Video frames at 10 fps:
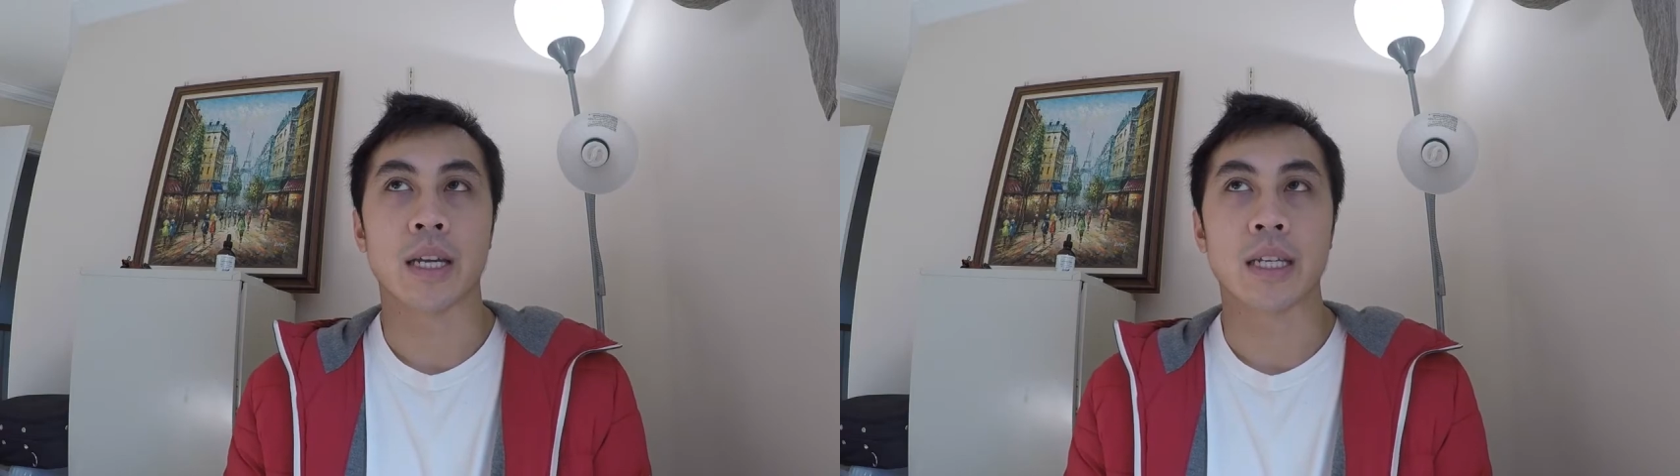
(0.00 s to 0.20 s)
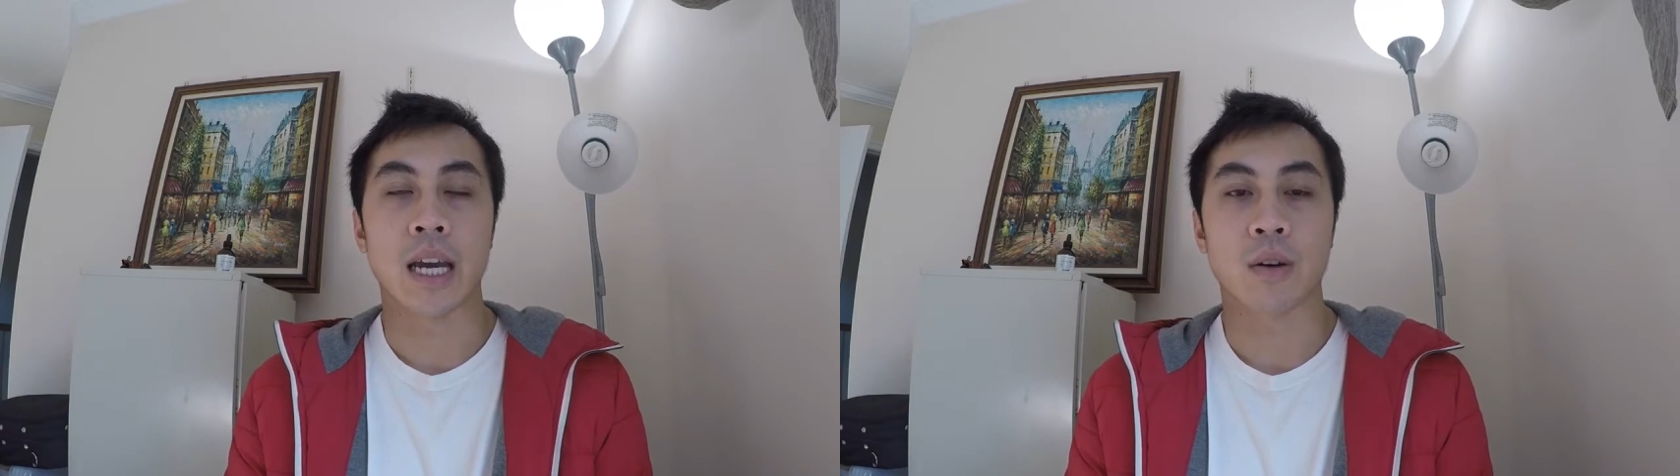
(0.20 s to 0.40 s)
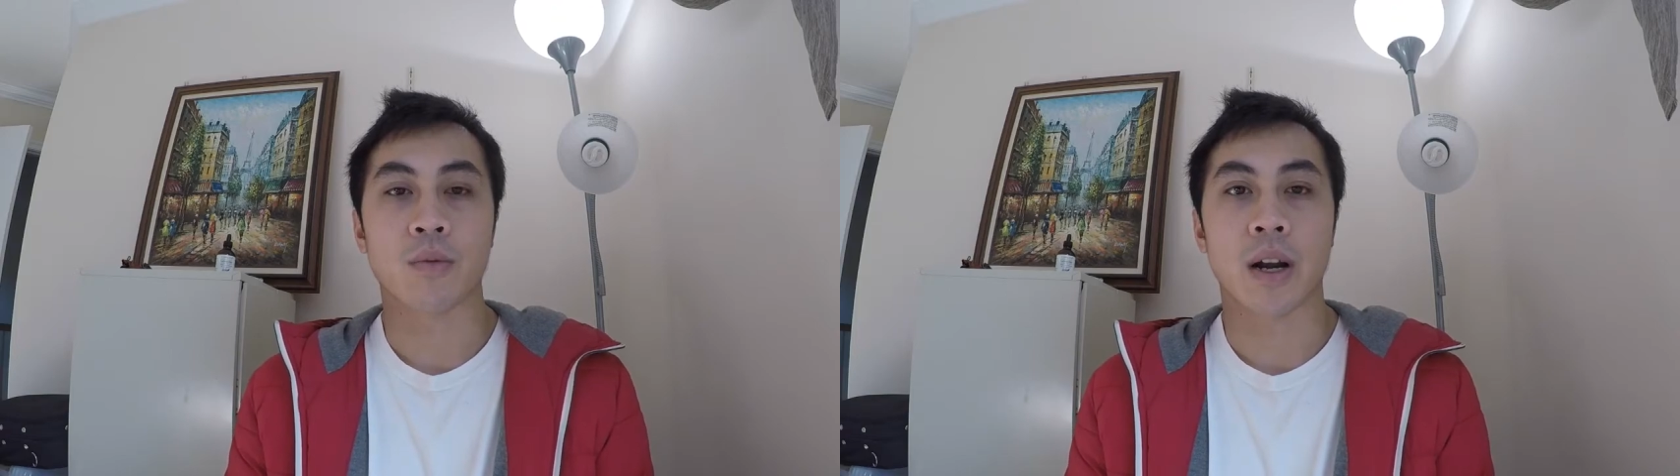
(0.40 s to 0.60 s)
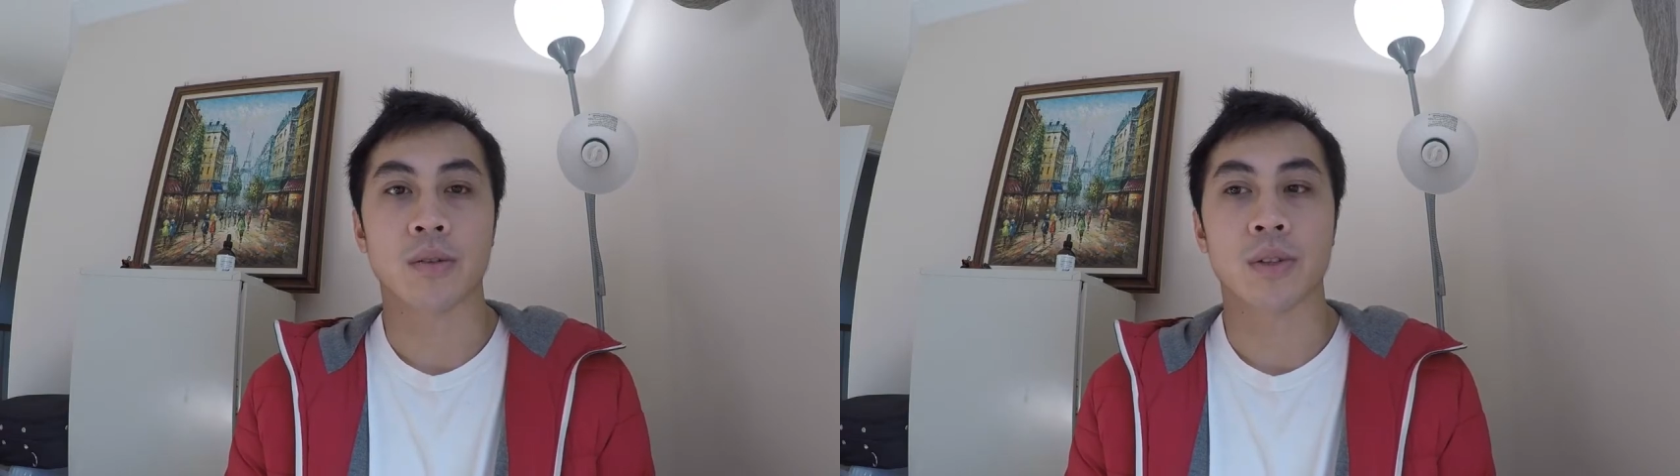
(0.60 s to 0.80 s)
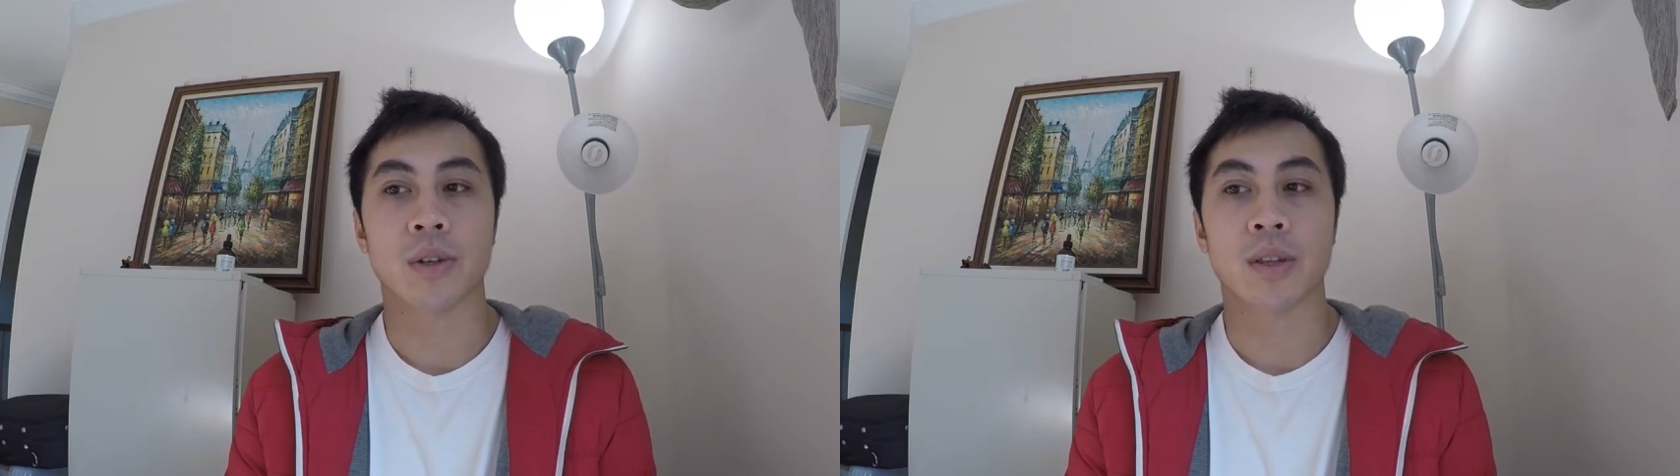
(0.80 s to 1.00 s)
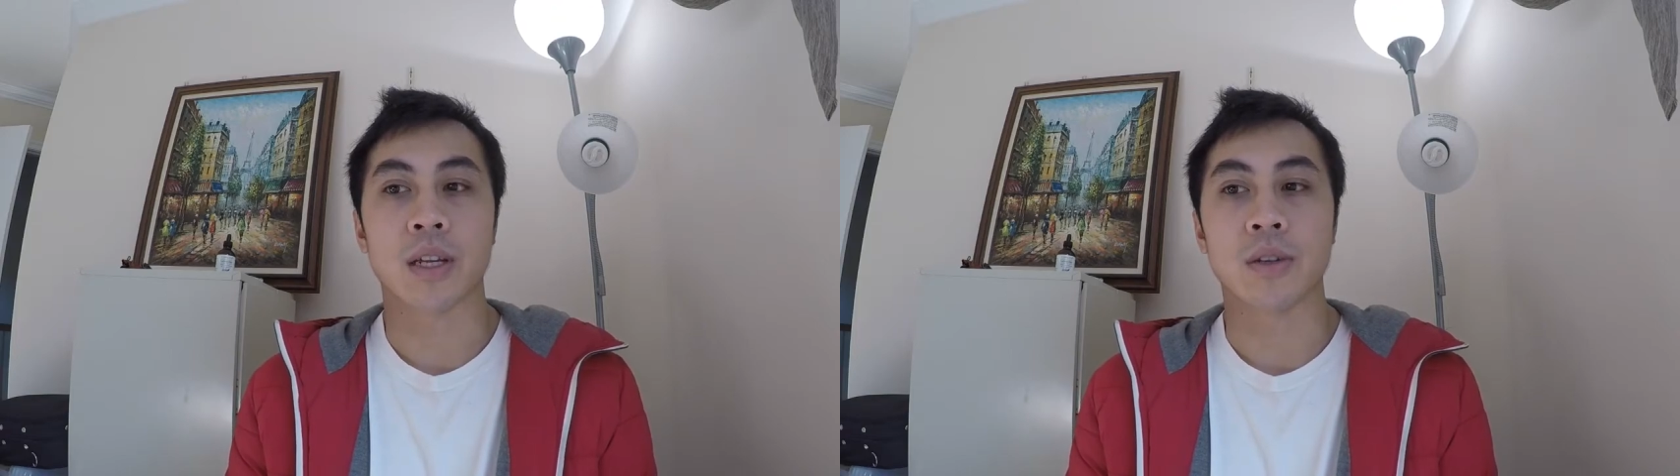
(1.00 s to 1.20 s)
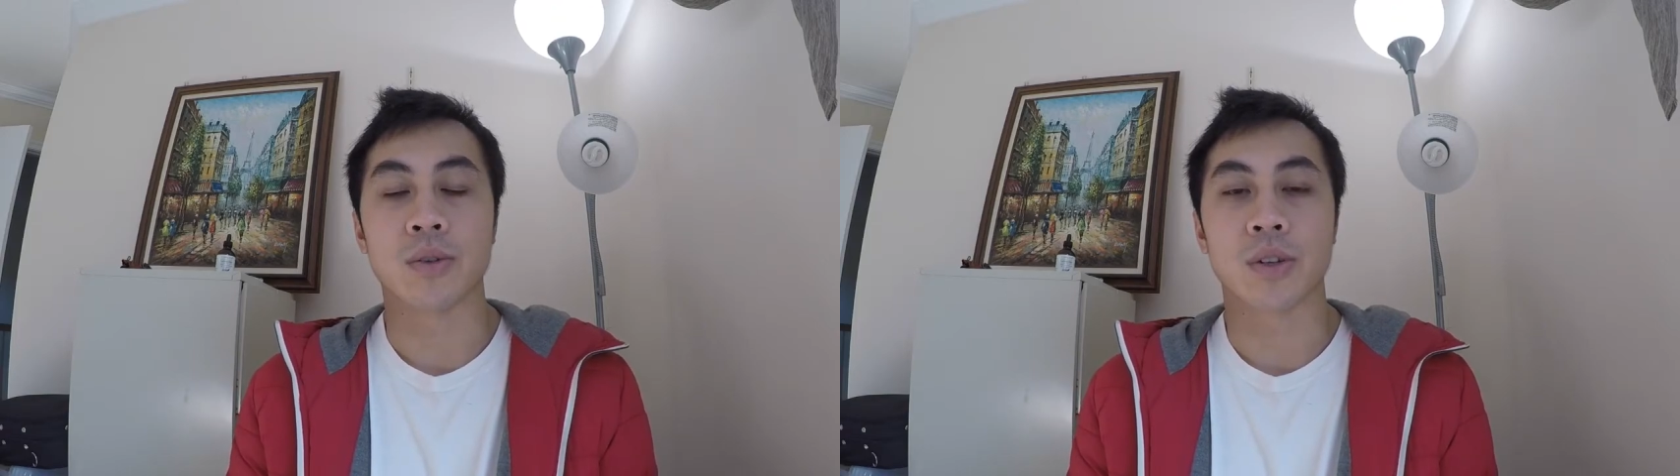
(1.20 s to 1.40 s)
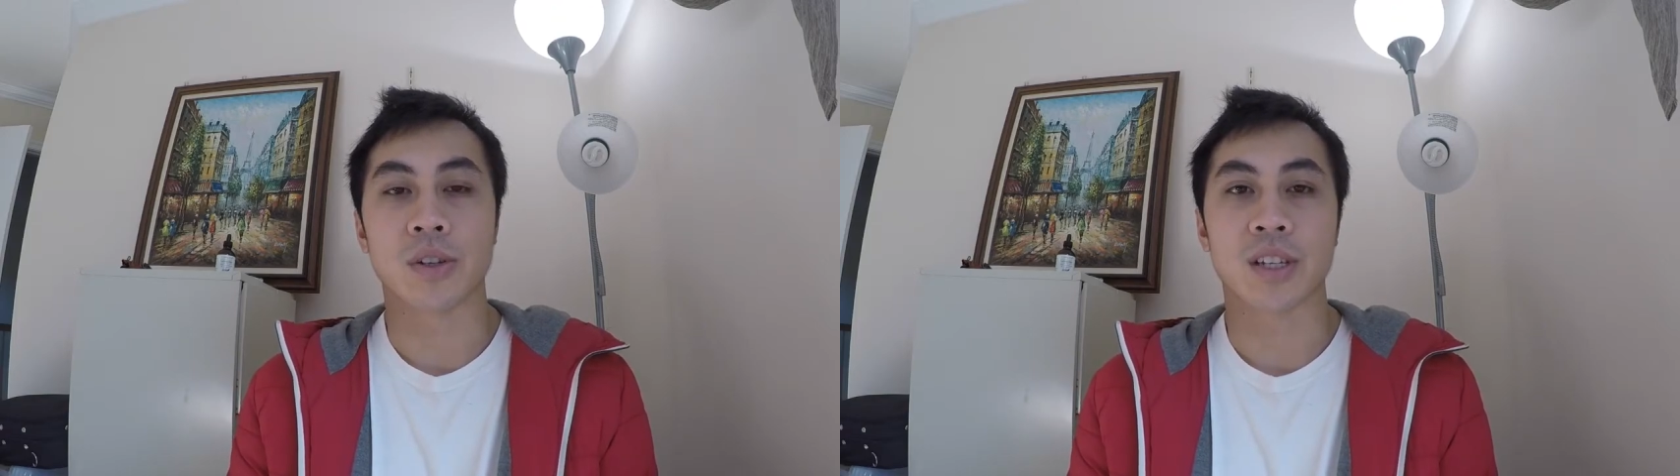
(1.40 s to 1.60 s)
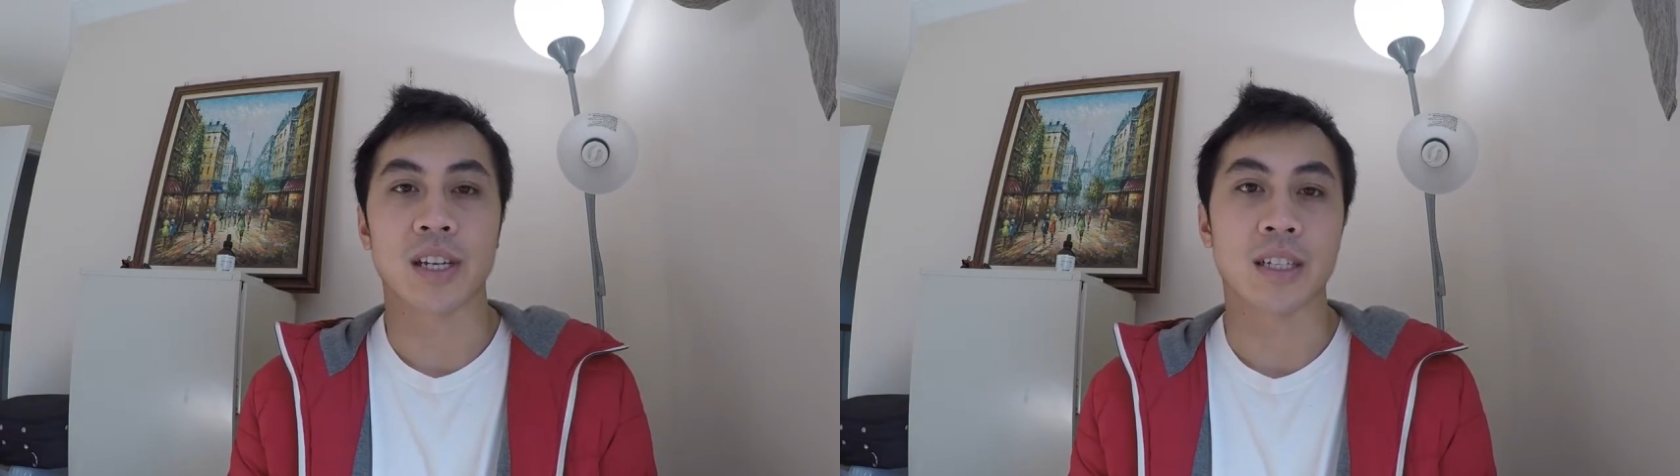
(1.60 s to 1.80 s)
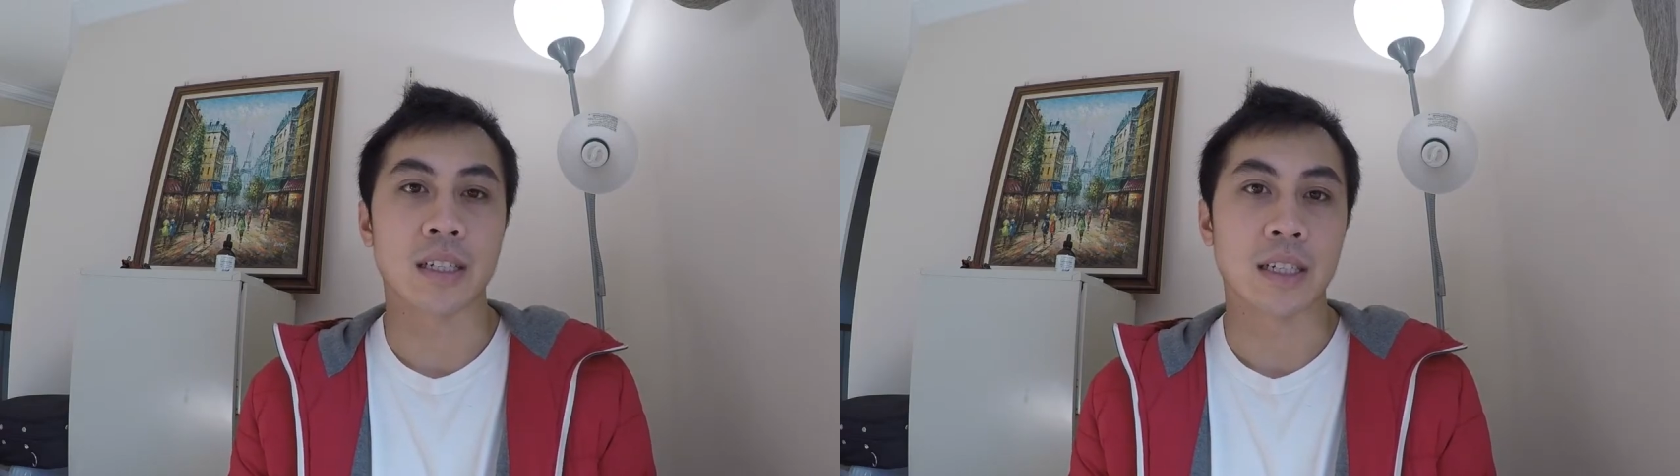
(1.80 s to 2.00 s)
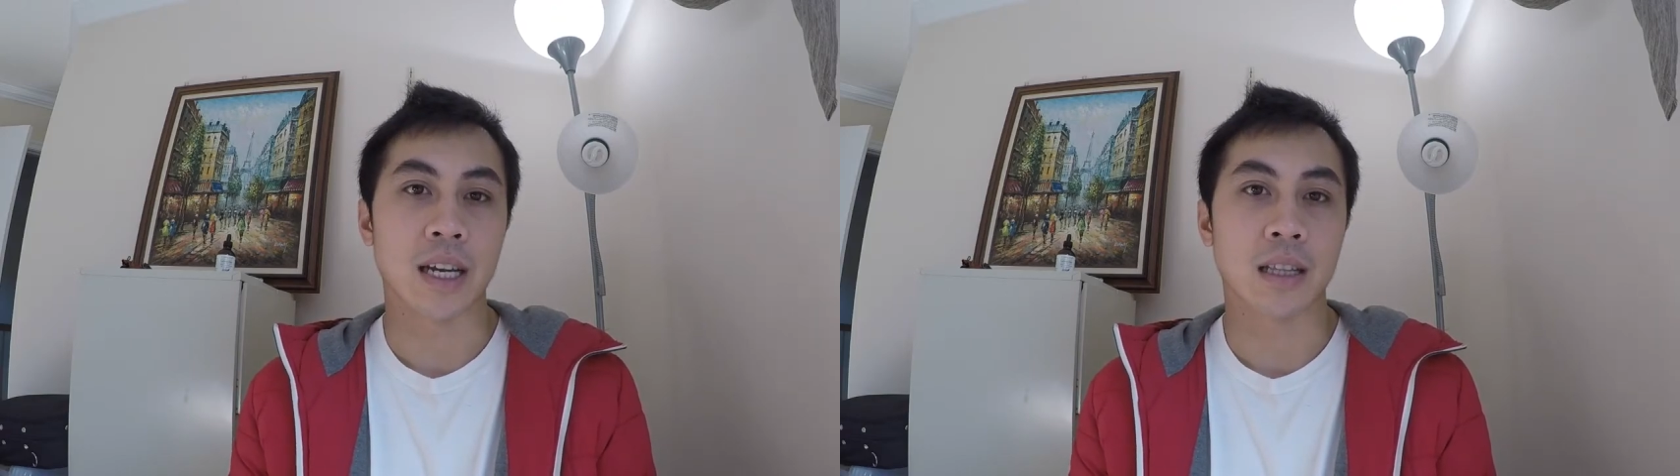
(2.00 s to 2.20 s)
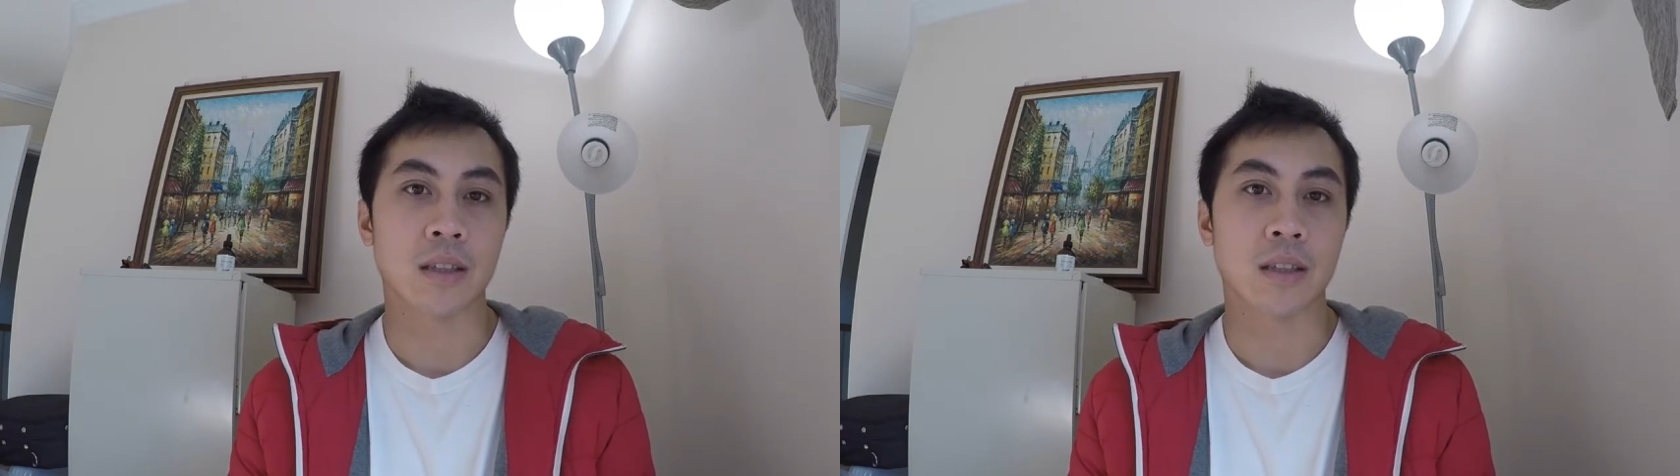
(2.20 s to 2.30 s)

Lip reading: get route so that users can get